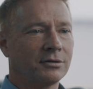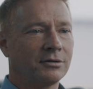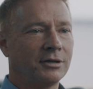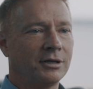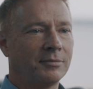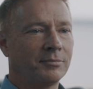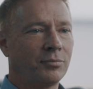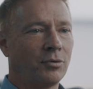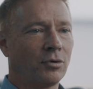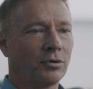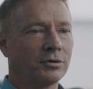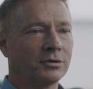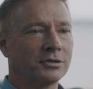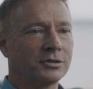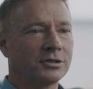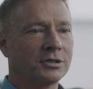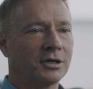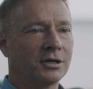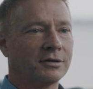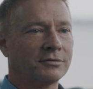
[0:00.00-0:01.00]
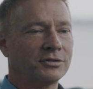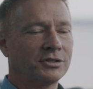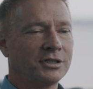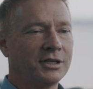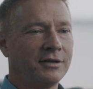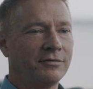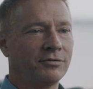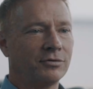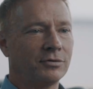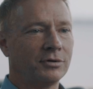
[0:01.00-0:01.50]
the importance of
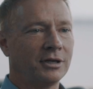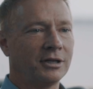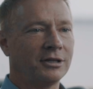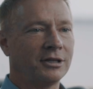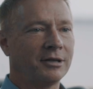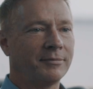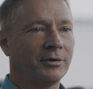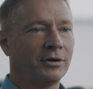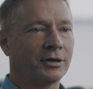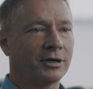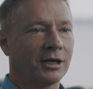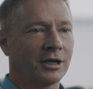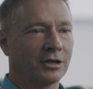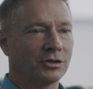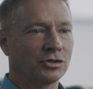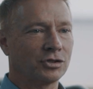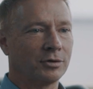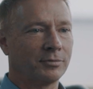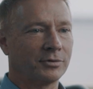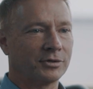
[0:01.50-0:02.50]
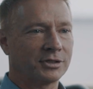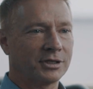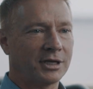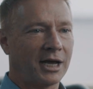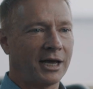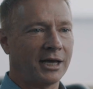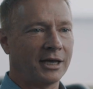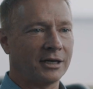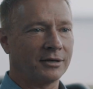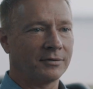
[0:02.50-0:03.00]
seafood in the American consumer's
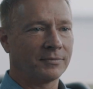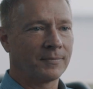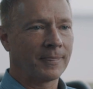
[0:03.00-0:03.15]
diet